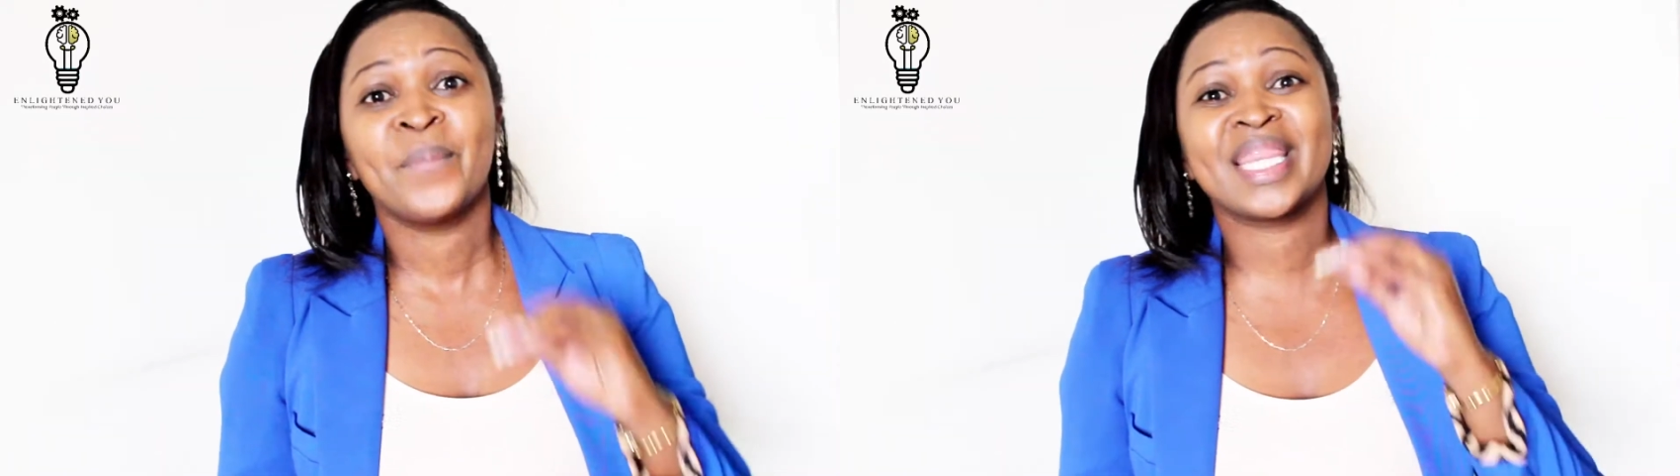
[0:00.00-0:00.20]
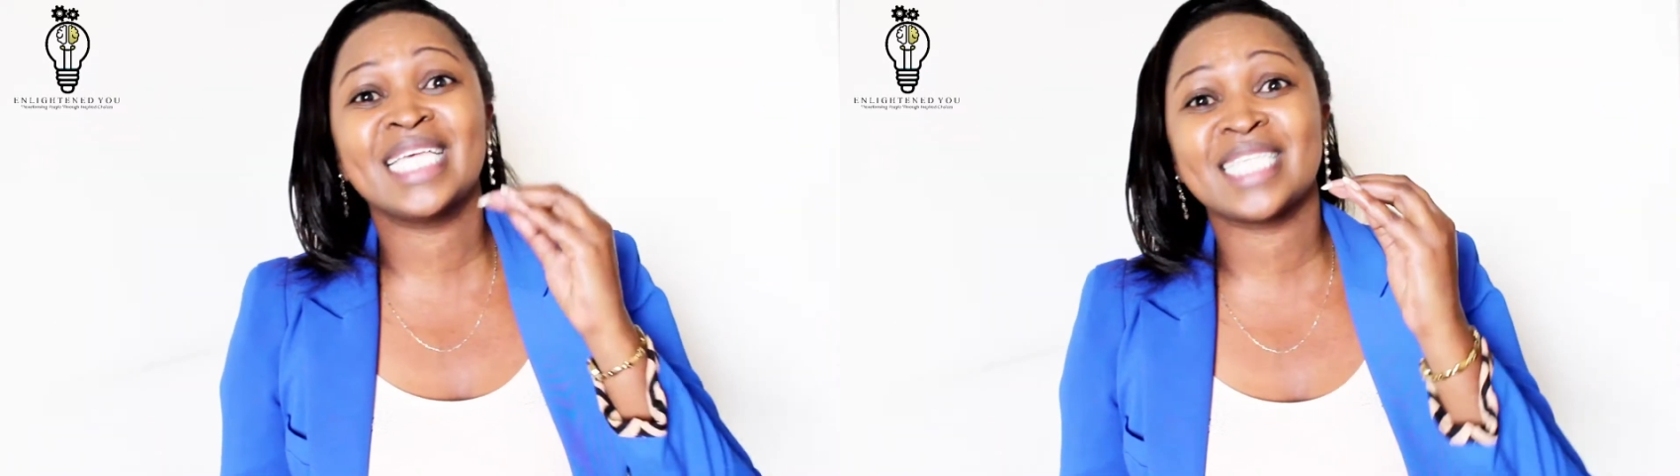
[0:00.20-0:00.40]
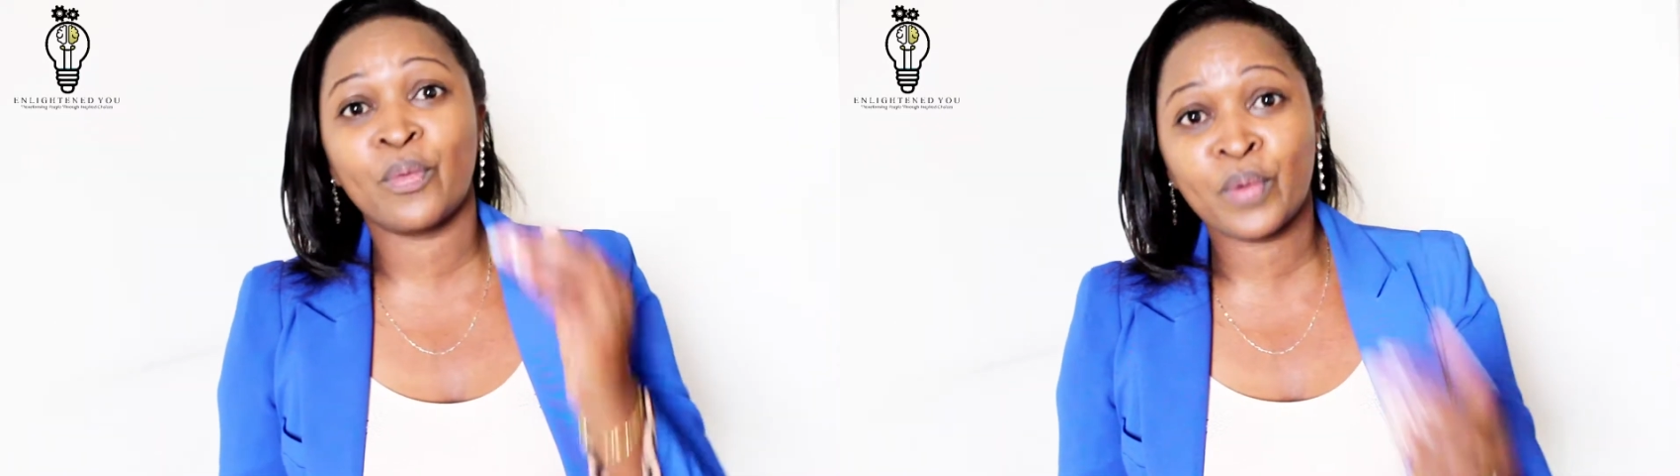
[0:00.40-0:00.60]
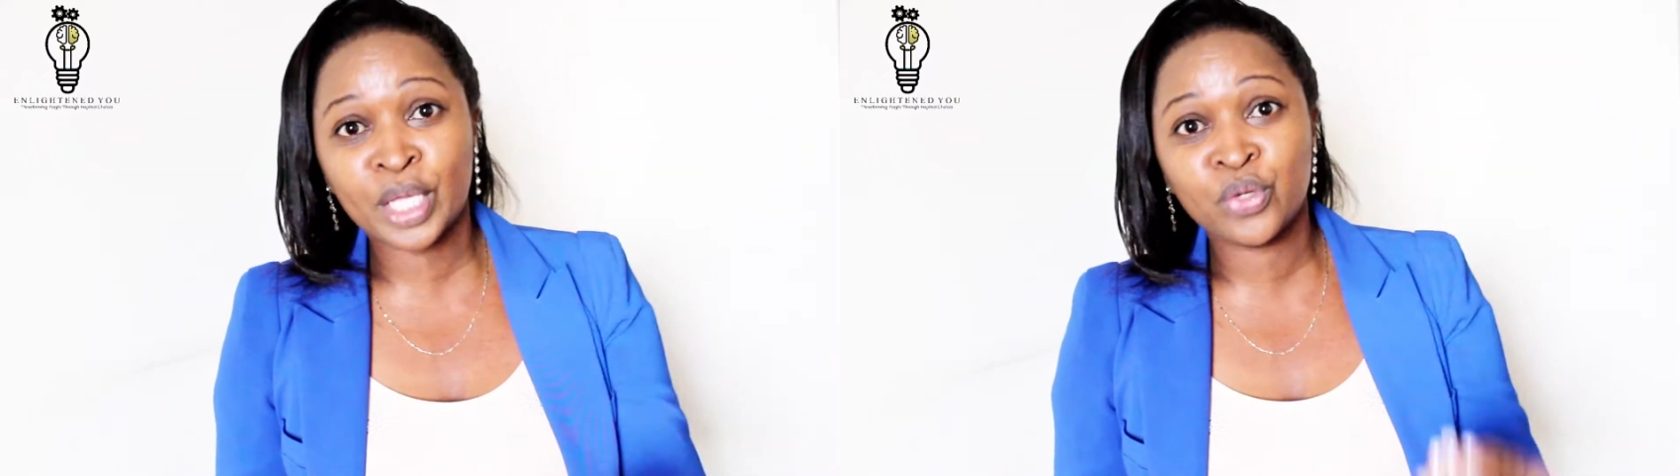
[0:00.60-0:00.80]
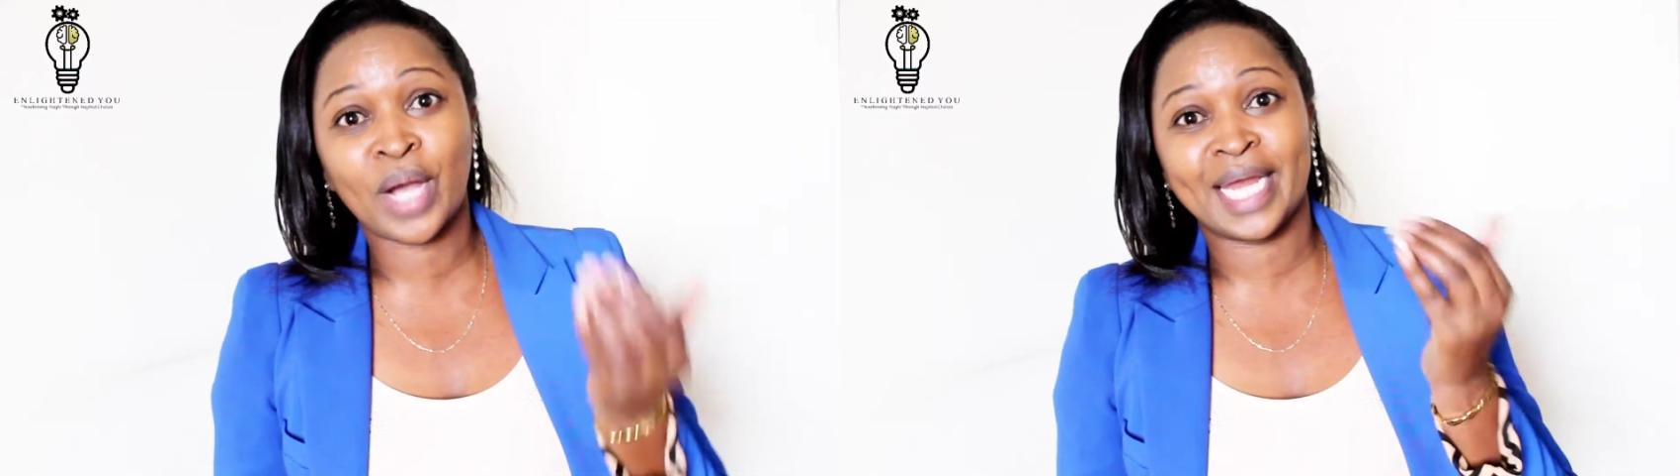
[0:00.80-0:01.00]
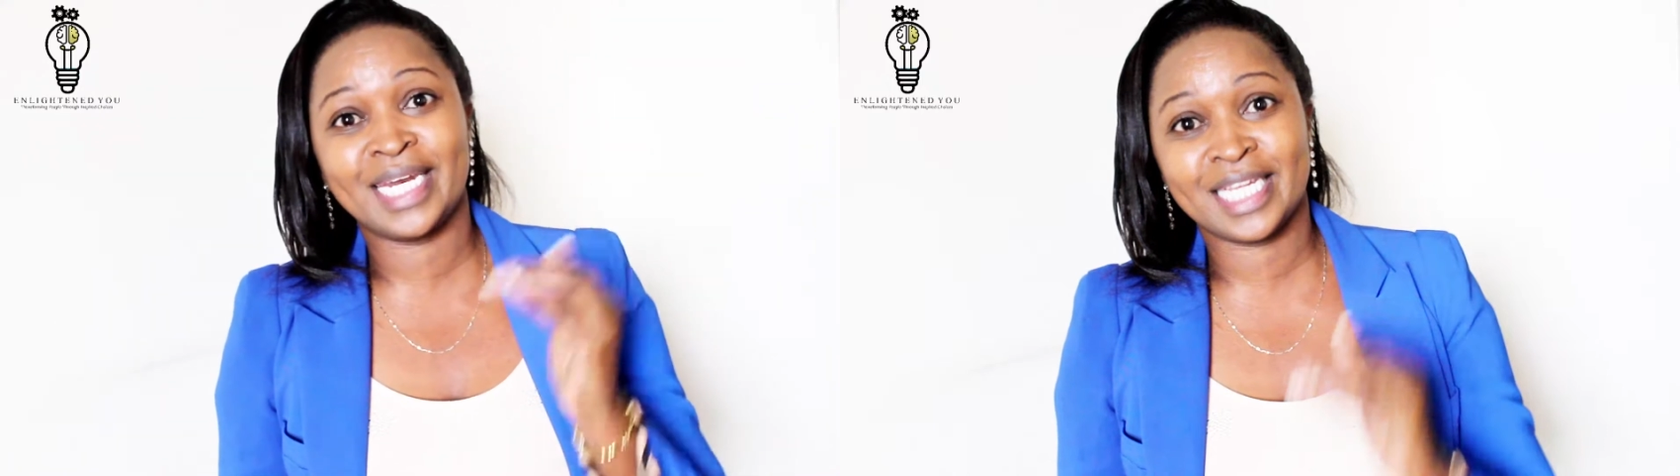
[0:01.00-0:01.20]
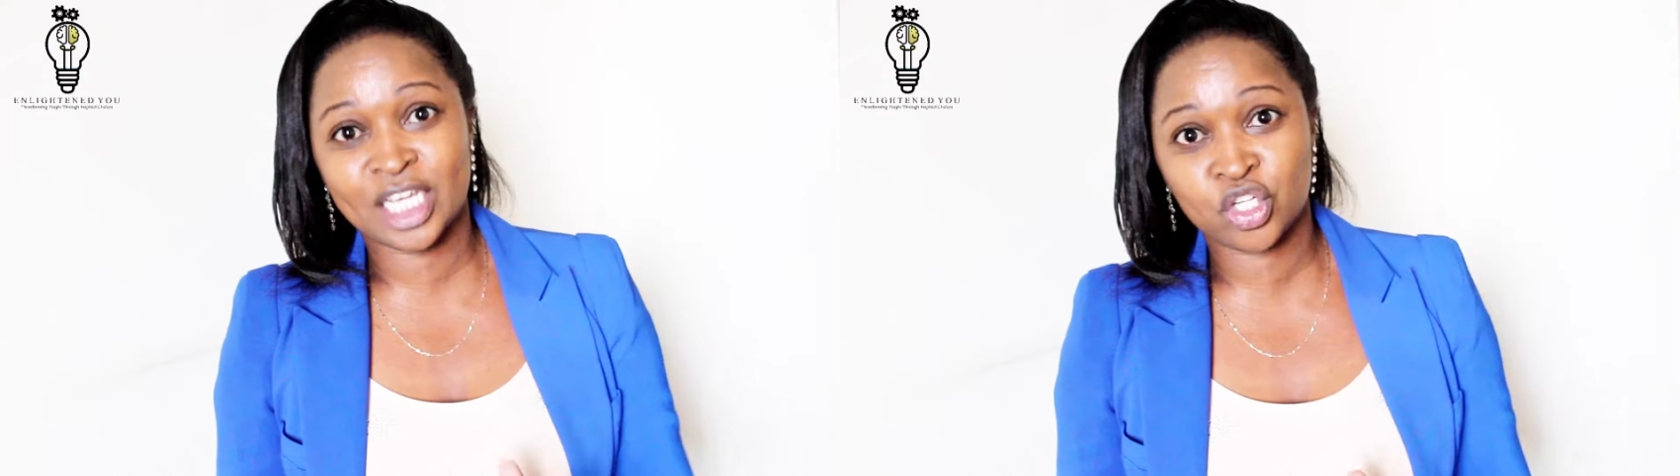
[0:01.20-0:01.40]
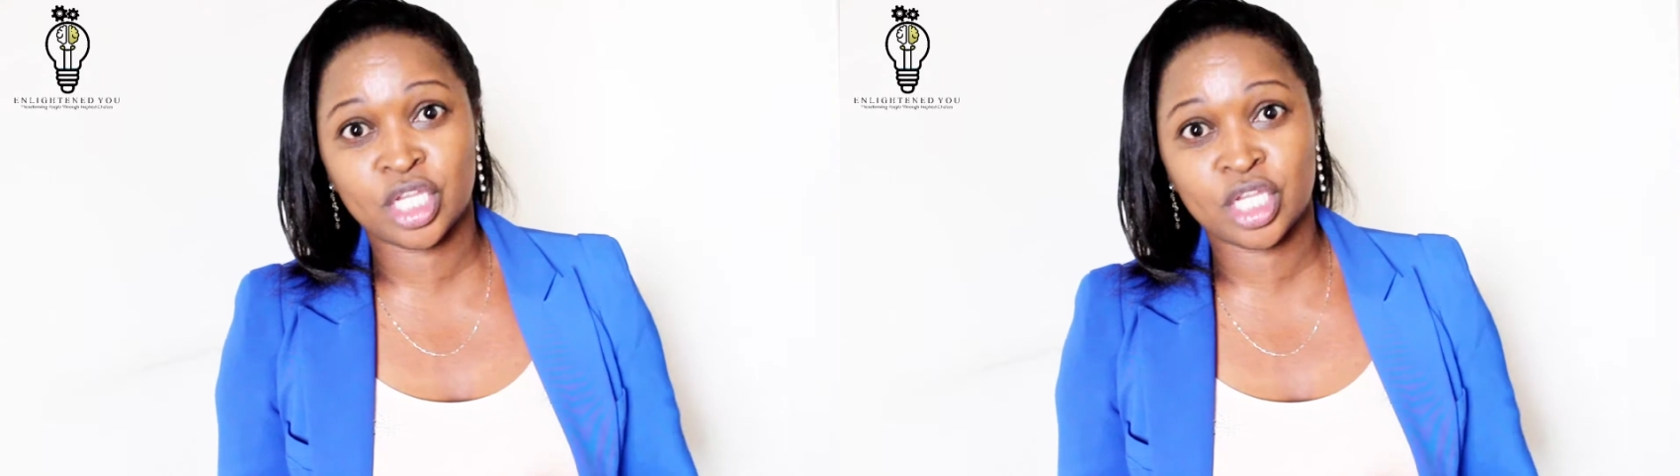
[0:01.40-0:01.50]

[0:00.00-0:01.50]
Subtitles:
But there is a way you can engage